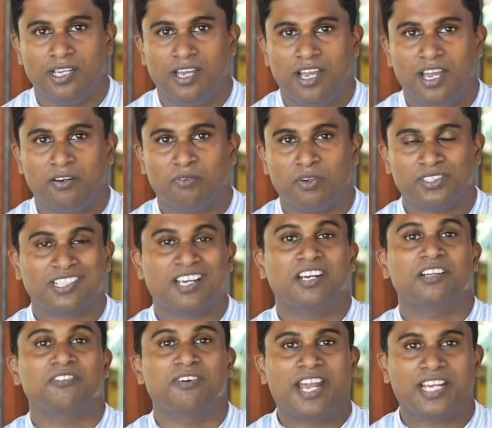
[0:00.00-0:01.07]
and what
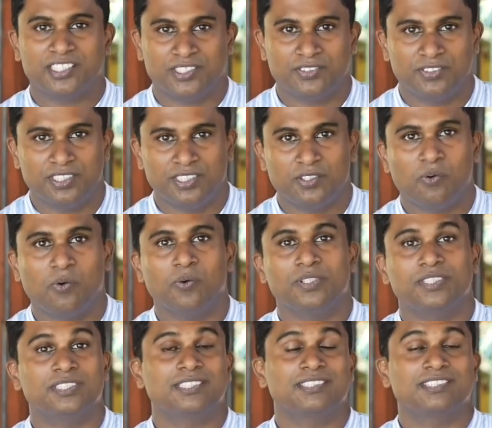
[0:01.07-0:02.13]
kind of activity or
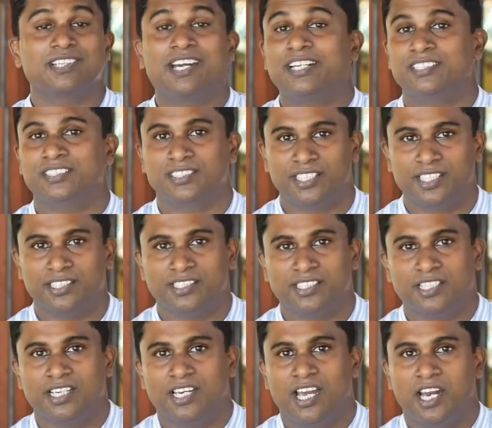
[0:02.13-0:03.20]
is it sightseeing
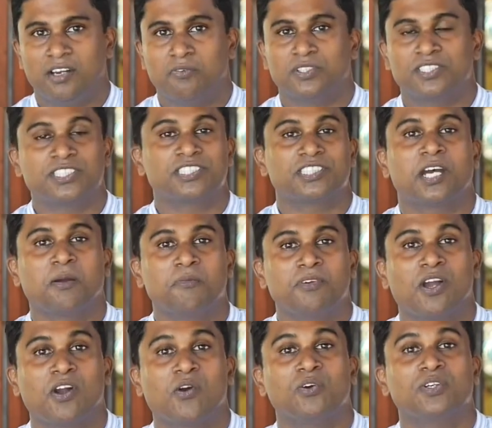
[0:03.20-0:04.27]
and what's the time we
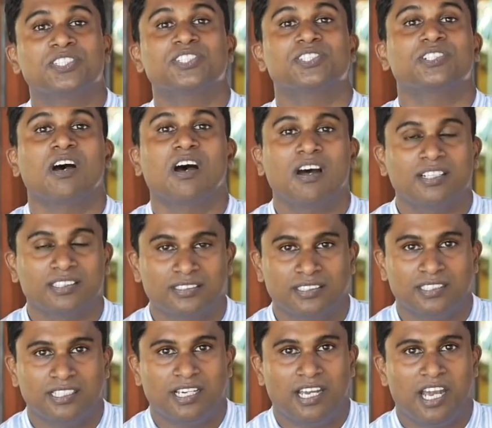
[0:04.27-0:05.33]
are going to start
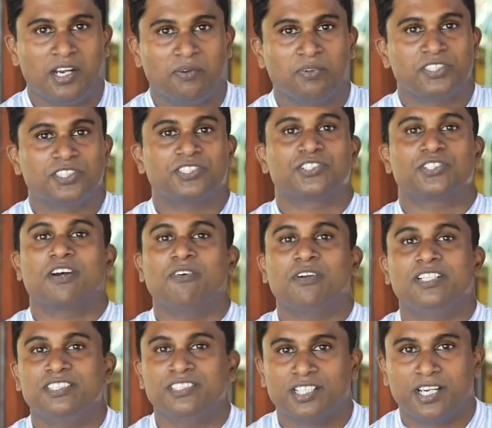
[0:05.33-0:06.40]
and what's the
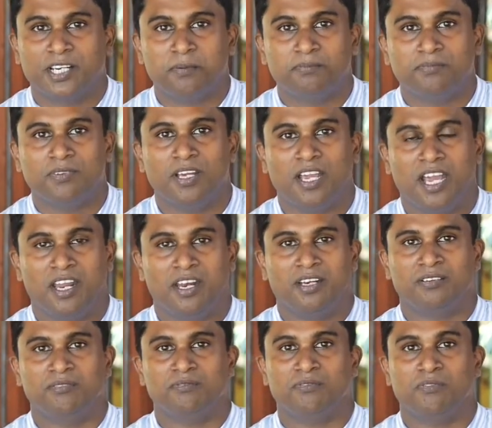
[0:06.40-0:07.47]
traveling time
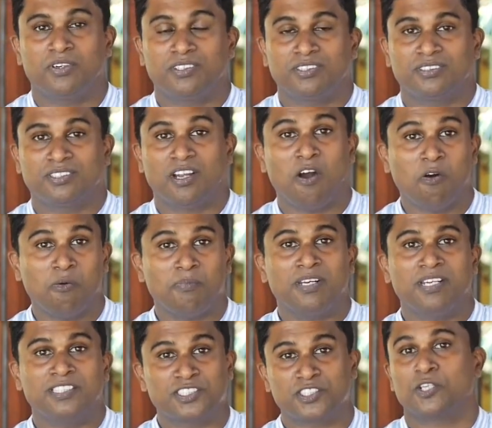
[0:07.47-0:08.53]
and what how
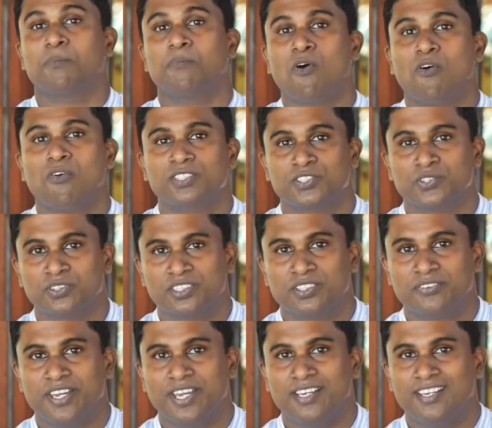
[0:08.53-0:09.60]
many stopovers on the
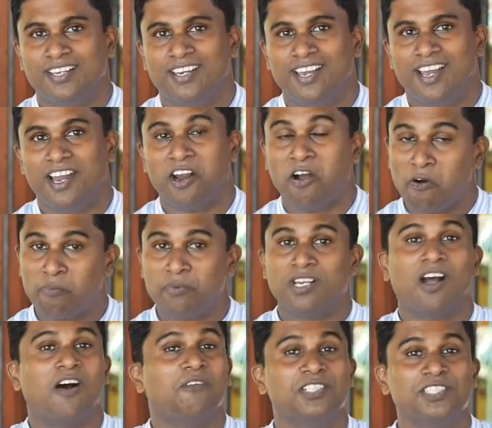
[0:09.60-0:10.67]
way and how many
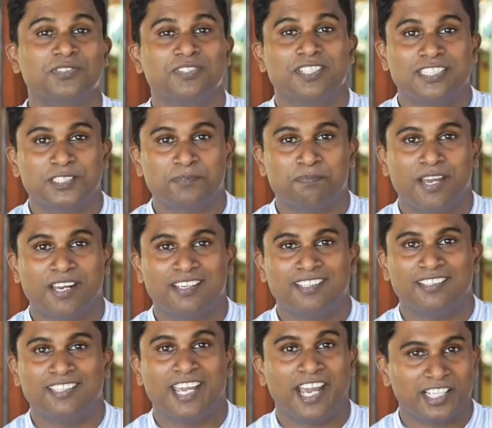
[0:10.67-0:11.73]
hours we spend in
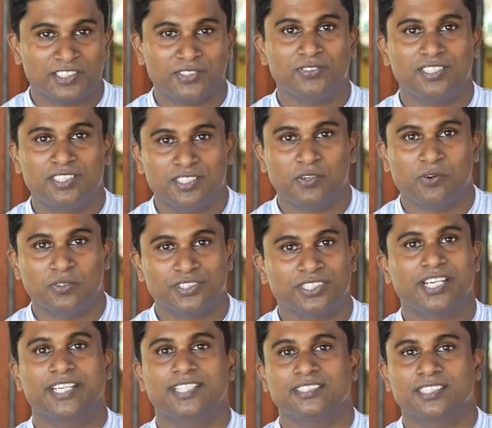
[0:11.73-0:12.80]
the activity or
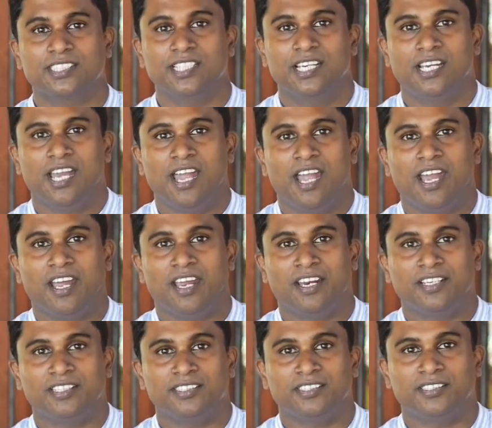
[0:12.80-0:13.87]
site
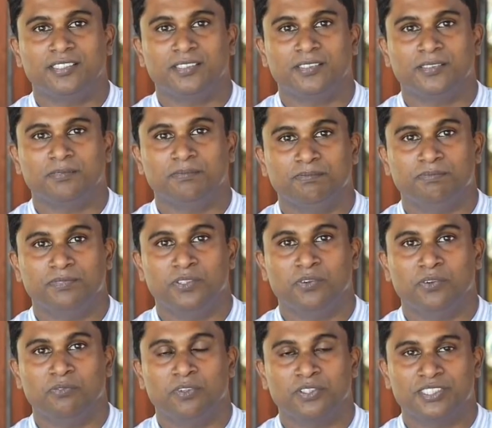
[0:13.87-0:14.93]
and uh, you
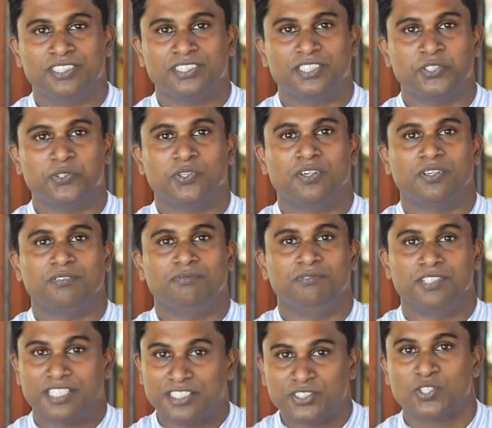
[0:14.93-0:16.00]
know what is the, your
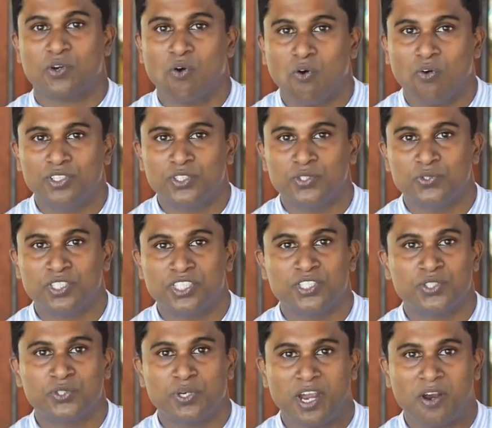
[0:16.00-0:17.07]
dress code you need
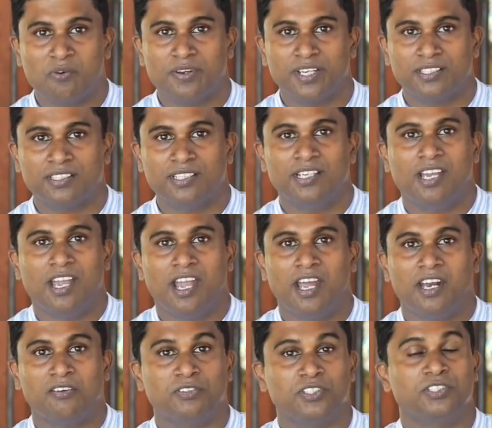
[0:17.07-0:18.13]
to have it
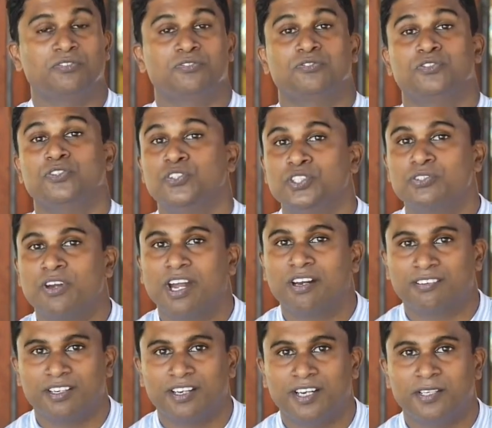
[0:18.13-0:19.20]
and what the footwear
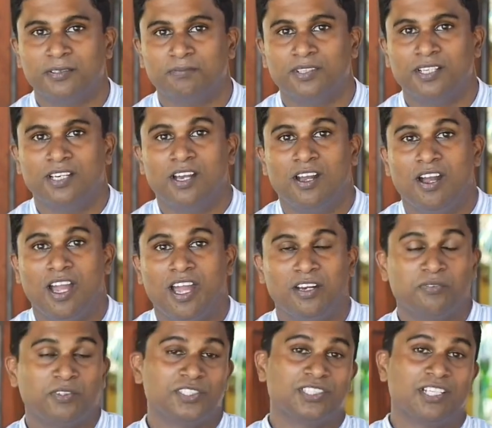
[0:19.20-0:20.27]
type and
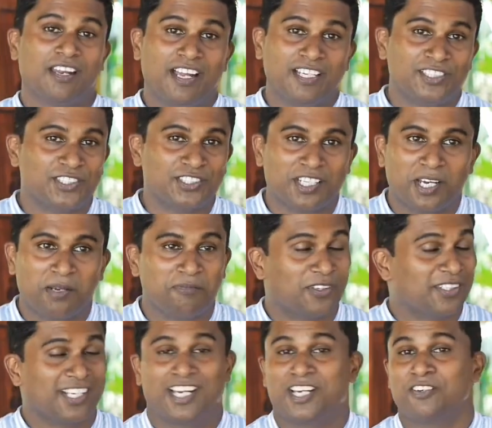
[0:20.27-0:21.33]
what's the lunch time
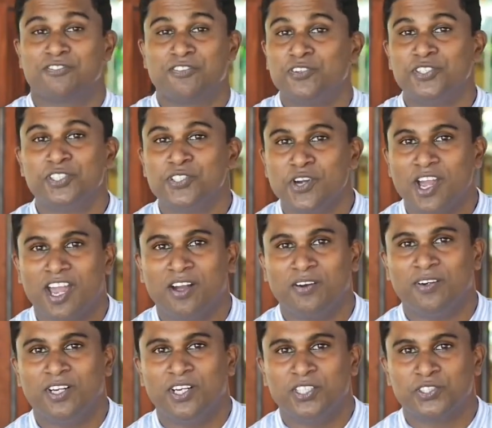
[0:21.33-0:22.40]
what kind of food you have
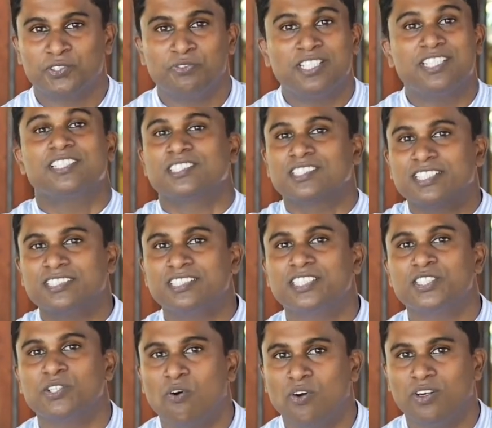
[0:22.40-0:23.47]
so we discuss
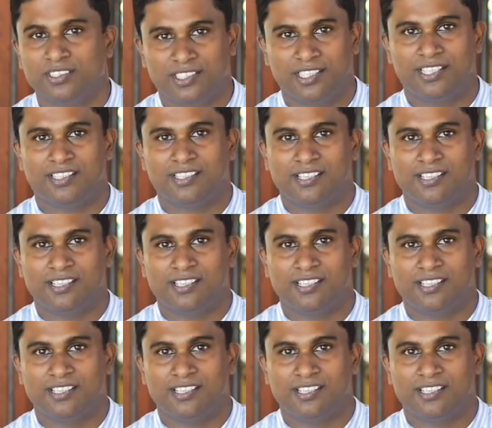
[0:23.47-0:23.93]
these all thing